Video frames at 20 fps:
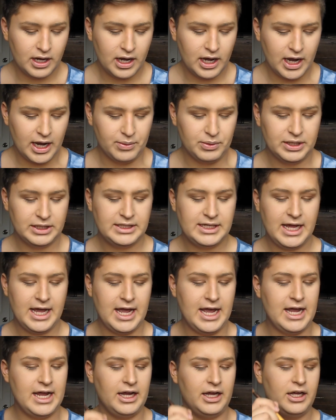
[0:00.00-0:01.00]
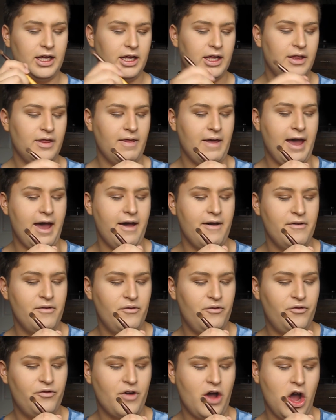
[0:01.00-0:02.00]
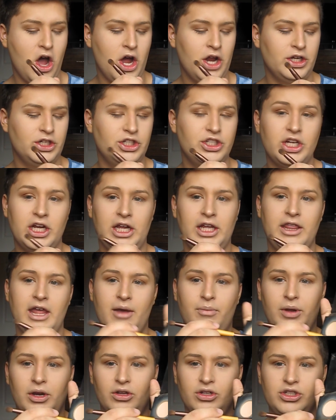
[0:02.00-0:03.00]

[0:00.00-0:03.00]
I'm gonna take that fawn shade, that middle